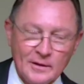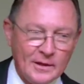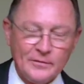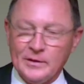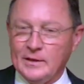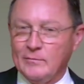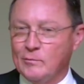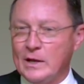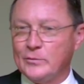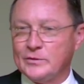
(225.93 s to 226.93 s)
If the
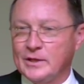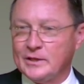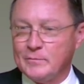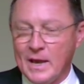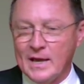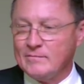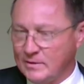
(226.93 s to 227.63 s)
waitress gets mad,